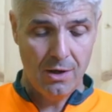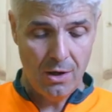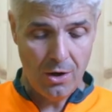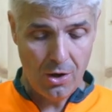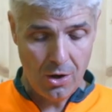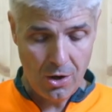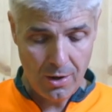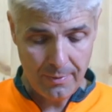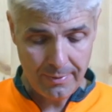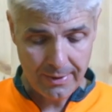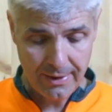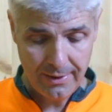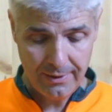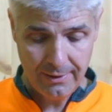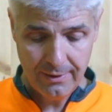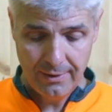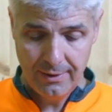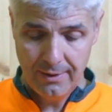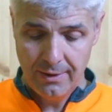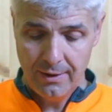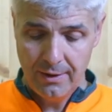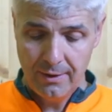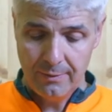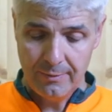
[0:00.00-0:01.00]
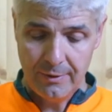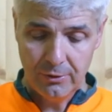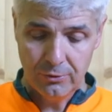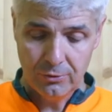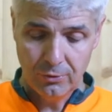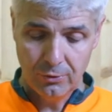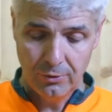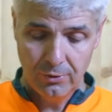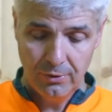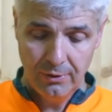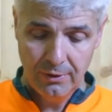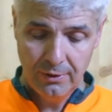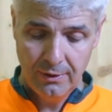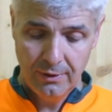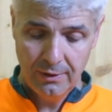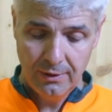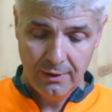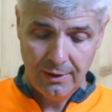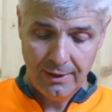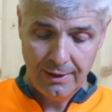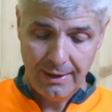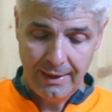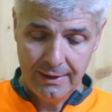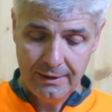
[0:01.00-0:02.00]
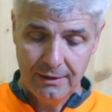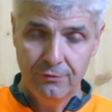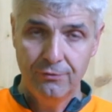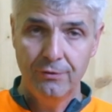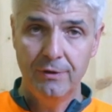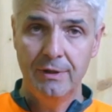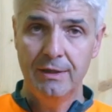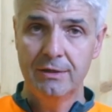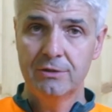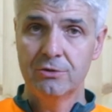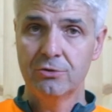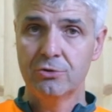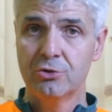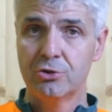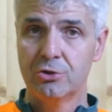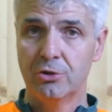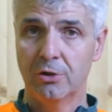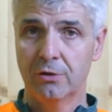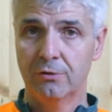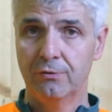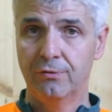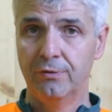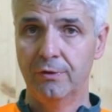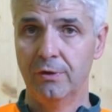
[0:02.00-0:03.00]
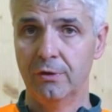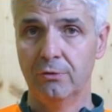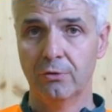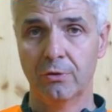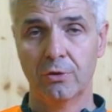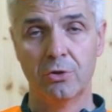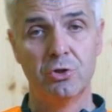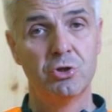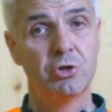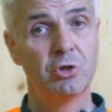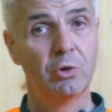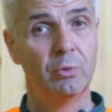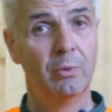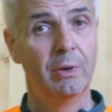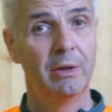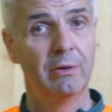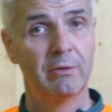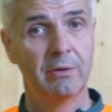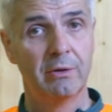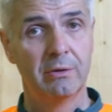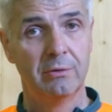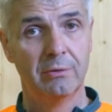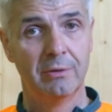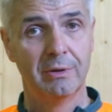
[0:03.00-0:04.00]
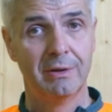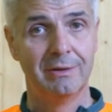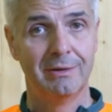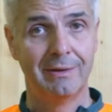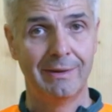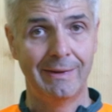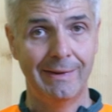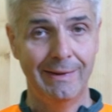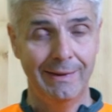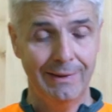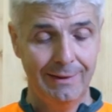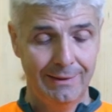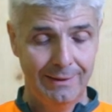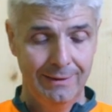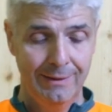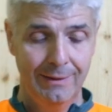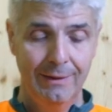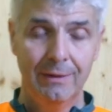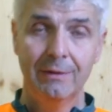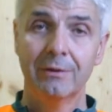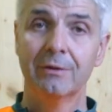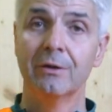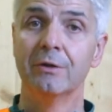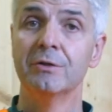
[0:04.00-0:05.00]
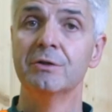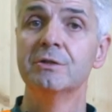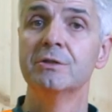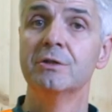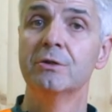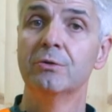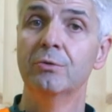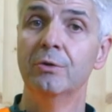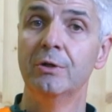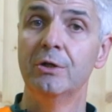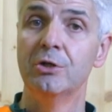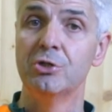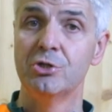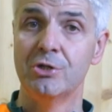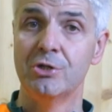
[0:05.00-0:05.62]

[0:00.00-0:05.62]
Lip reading: But if it has been slightly damaged by a stone or dirt, then the tooth becomes blunt.